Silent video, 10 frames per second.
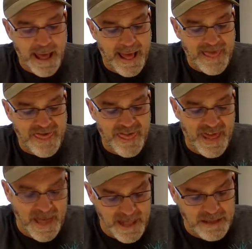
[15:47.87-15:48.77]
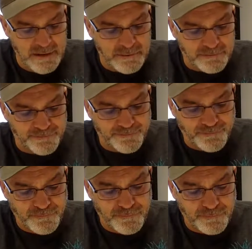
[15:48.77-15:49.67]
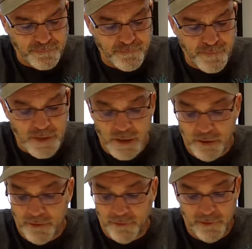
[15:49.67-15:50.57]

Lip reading: And then let's